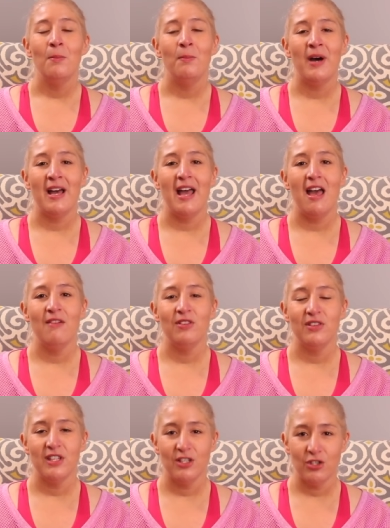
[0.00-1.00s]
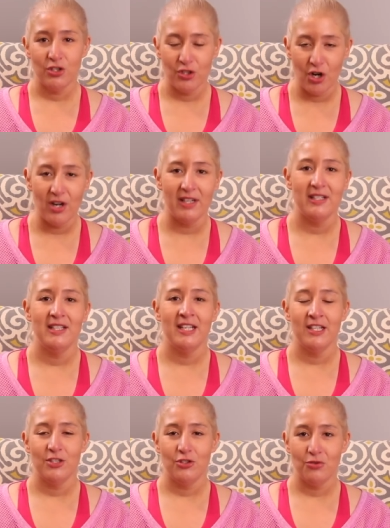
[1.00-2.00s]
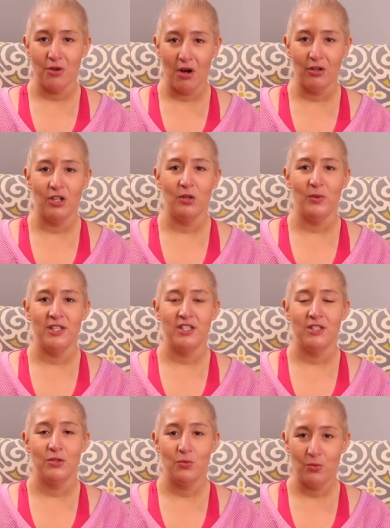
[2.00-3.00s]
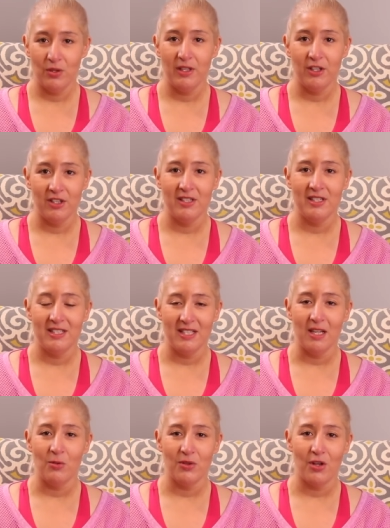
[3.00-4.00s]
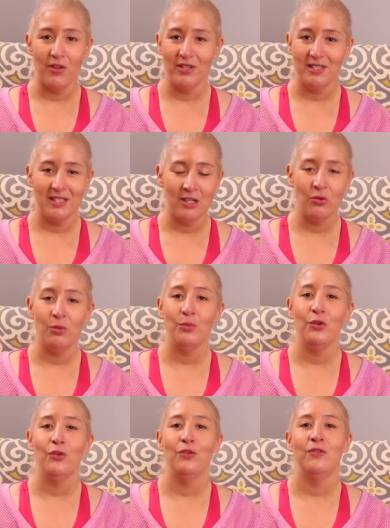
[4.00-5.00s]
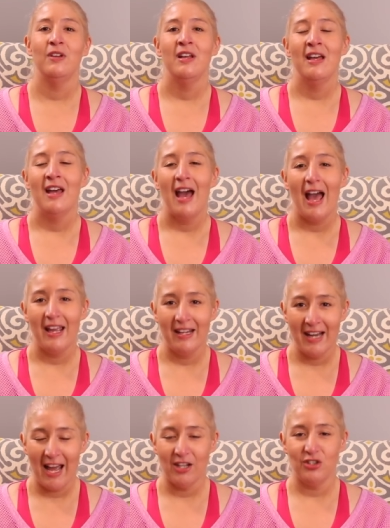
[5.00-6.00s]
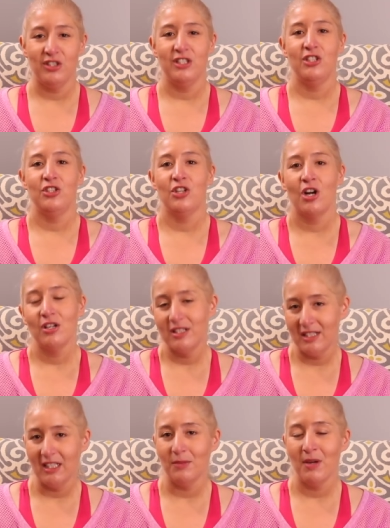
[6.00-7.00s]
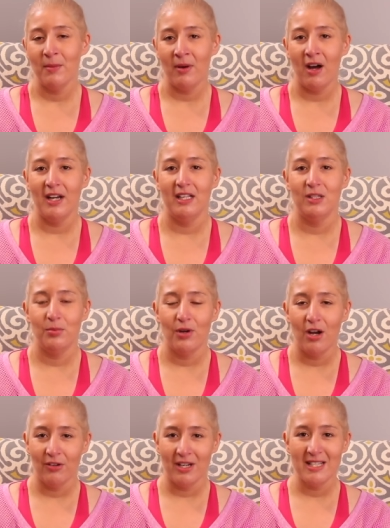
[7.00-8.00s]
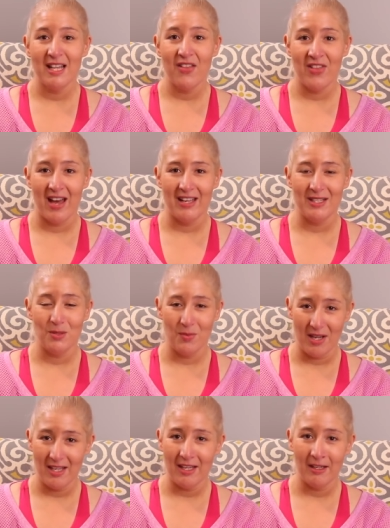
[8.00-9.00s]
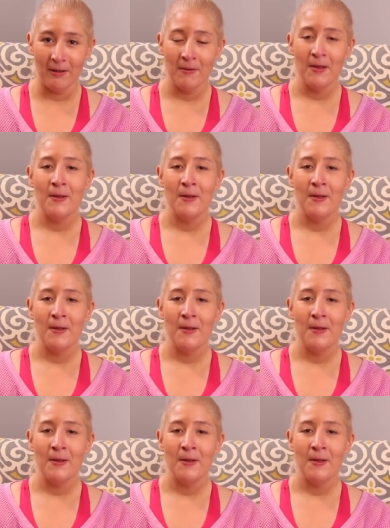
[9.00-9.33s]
But everything's starting to get stronger, which it's really good to see. With all the skin removed, I can actually start seeing my body and the progress that it's making.